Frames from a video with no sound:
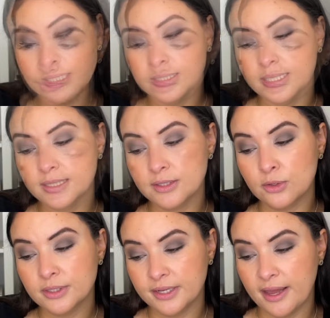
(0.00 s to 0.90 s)
It says
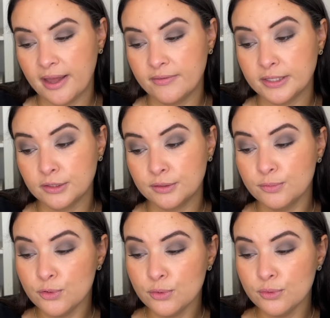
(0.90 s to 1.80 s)
it's going to have a
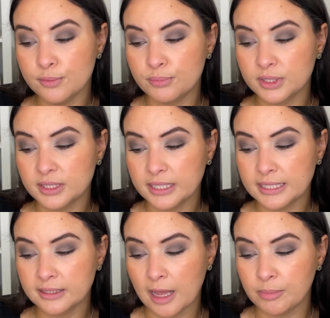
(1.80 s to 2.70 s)
smooth,
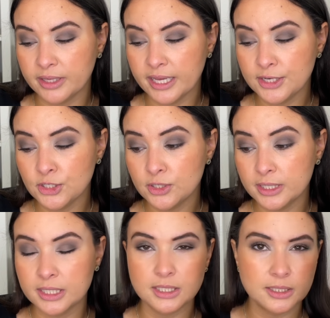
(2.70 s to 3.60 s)
precise
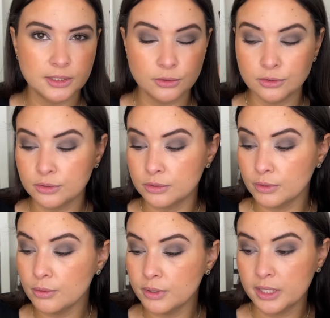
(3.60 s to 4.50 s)
application in a single
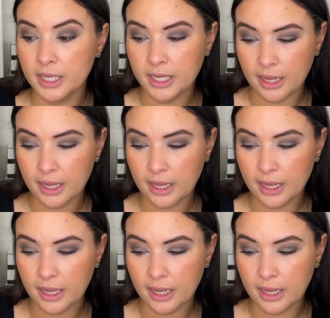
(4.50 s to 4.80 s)
stroke.